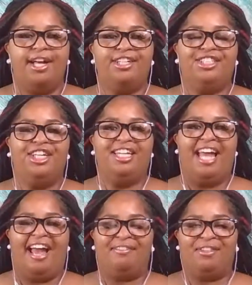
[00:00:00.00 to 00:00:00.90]
Good
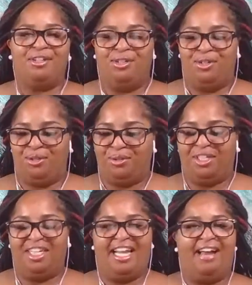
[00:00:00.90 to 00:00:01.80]

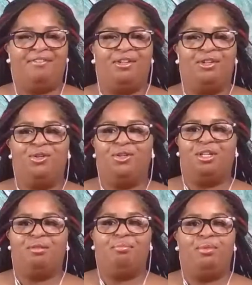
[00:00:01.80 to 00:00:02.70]
afternoon,
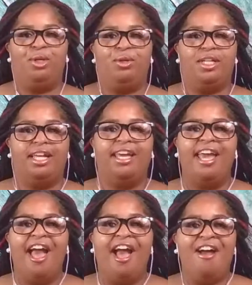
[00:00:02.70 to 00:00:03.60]
community,
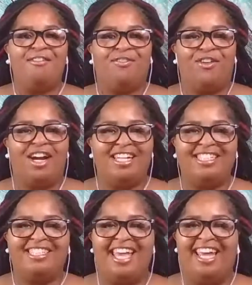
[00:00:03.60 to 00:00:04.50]

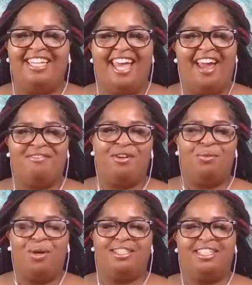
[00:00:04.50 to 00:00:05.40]
friends, and
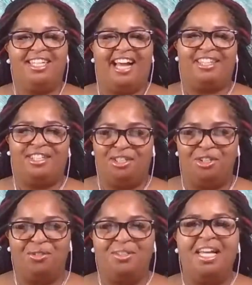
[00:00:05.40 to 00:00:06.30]
everyone. Good
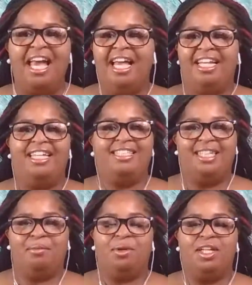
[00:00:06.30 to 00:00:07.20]
afternoon. Listen,
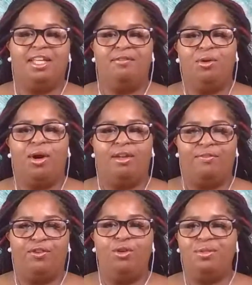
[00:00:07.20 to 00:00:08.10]
I'm going to give you all a
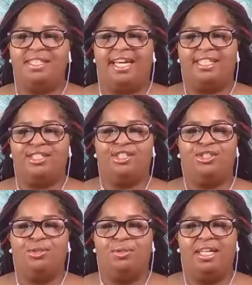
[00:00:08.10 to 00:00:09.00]
few seconds to
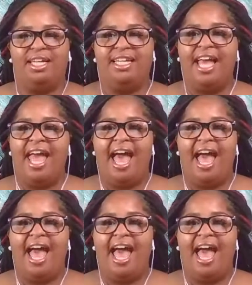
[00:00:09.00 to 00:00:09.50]
tune in.